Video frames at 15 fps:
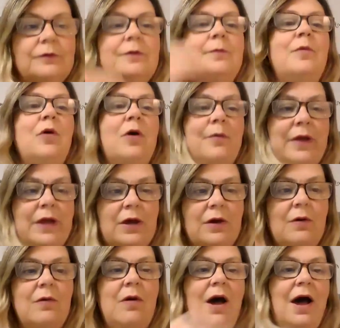The more we
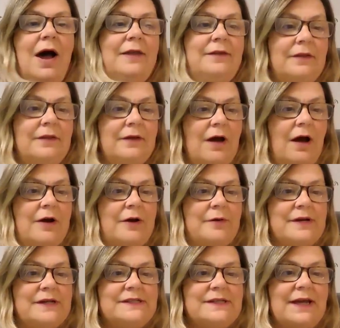go on, the
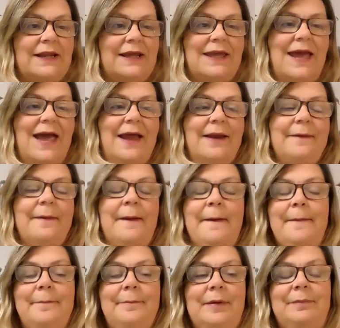harder it's going to get.
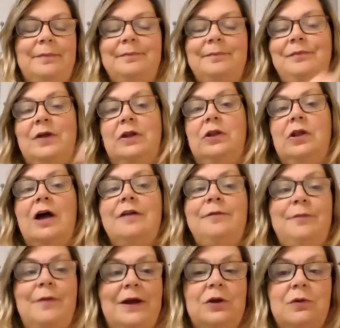But
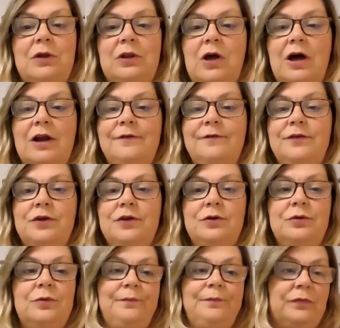I know a lot of
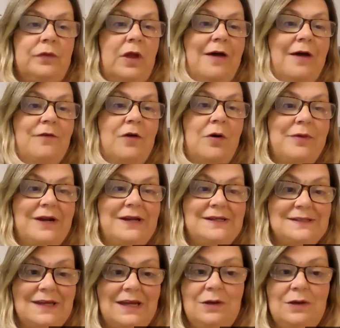you have already
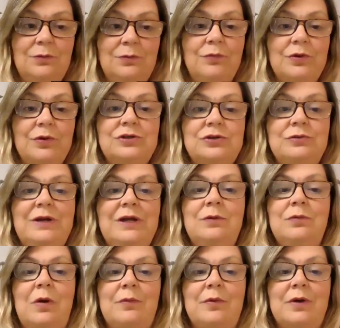seen what we're
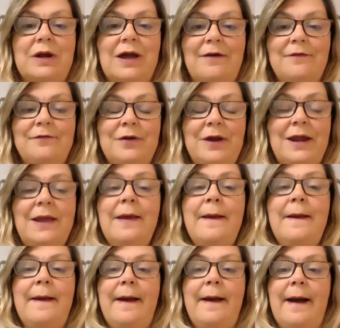doing, what we're covering,
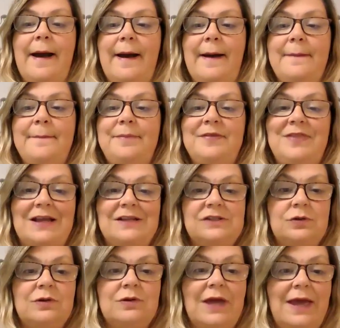but
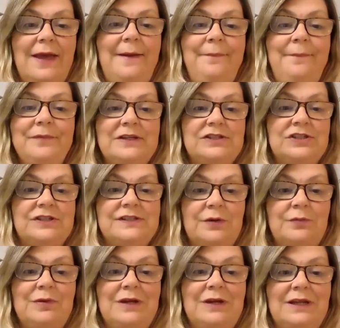that's okay. It's just
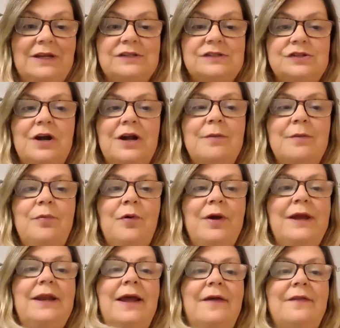that we need a starting
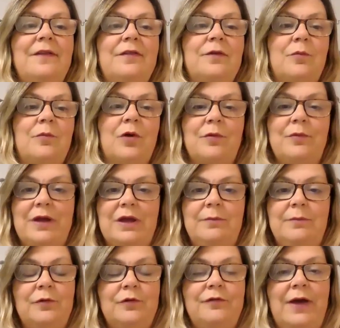point, and then the more we
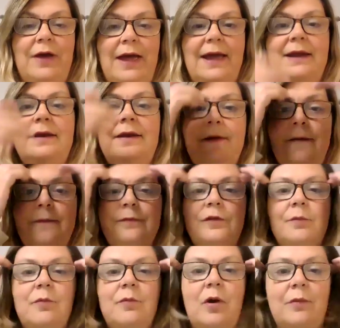move ahead,
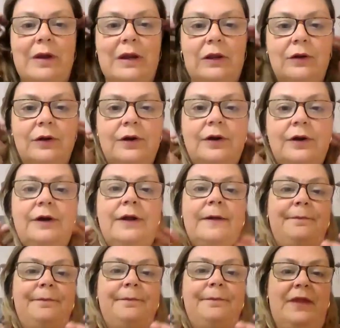the more we learn,
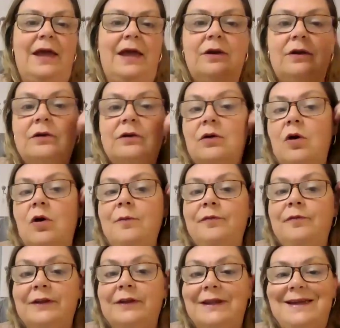and
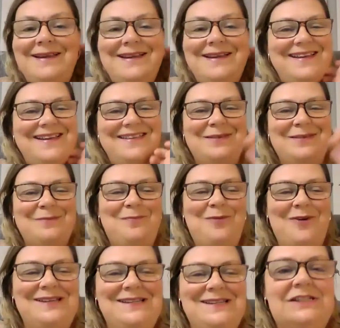hopefully the
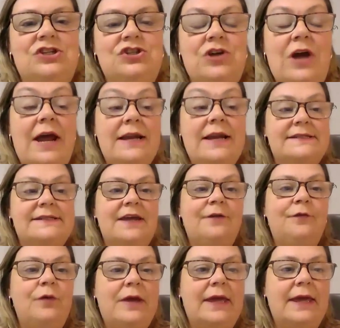point is to try to see
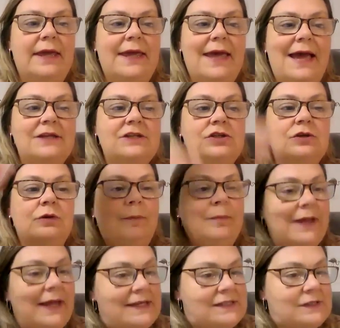if we can get to a
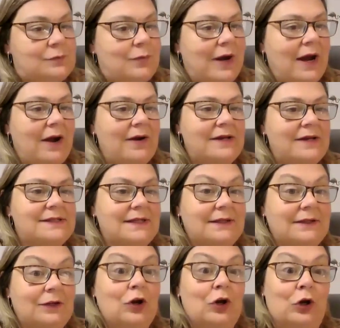place where
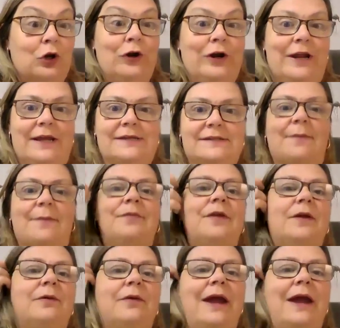you're learning
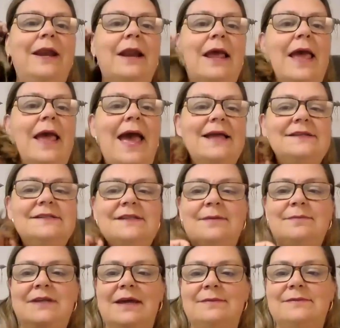something, right? And
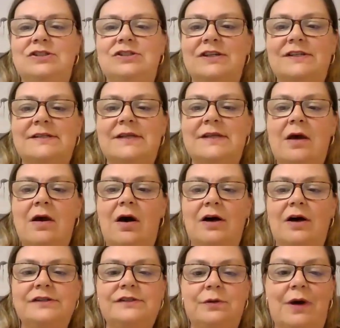sometimes just
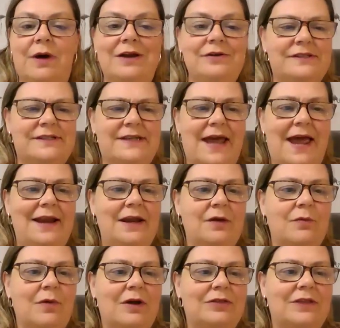also
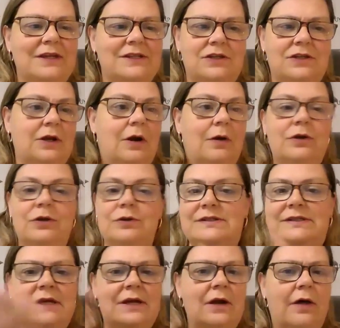understanding why things, you
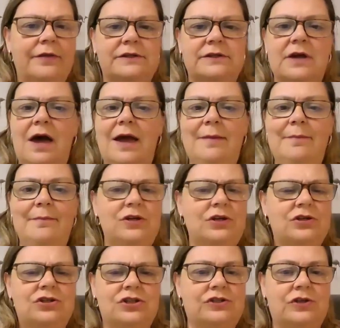see it all the time, but
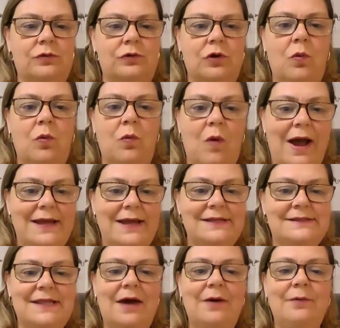you just don't know why
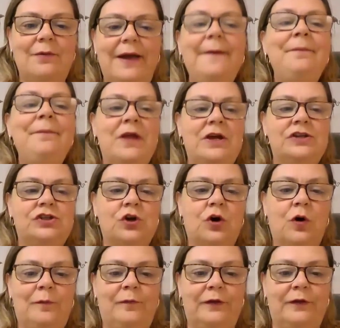it's that way. So
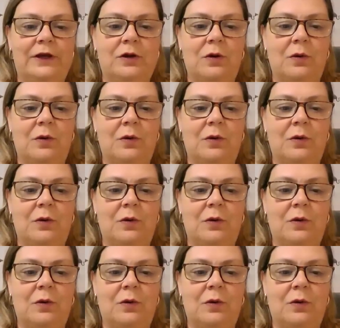hopefully